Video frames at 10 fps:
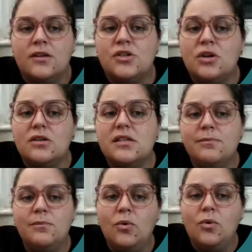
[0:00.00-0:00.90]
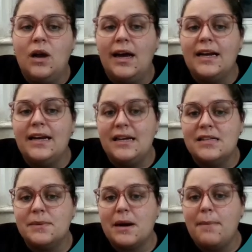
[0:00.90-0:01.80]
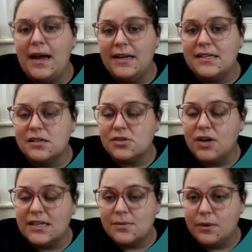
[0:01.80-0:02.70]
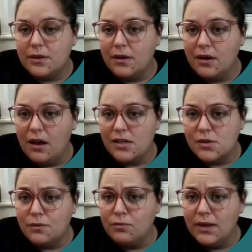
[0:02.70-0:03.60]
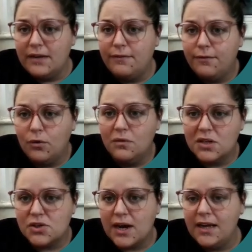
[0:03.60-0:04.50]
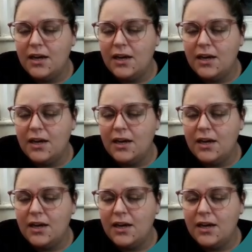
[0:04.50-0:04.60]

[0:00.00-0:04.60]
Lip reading: Dogs are more likely to become panicked and distressed with a sort of really full restraint.